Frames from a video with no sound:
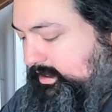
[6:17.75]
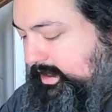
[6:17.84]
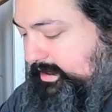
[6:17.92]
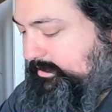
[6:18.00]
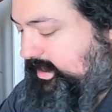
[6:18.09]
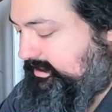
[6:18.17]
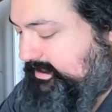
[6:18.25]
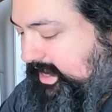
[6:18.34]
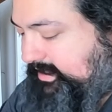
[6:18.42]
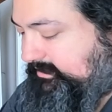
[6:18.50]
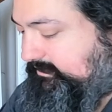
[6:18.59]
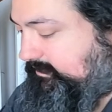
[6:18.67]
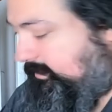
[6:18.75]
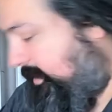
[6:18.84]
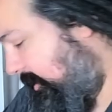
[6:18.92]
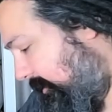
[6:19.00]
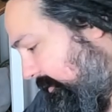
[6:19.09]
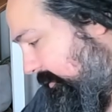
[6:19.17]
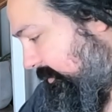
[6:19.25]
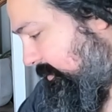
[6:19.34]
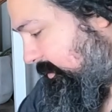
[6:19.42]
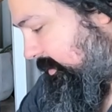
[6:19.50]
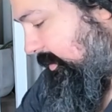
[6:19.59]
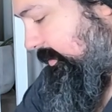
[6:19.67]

at my desk for like, I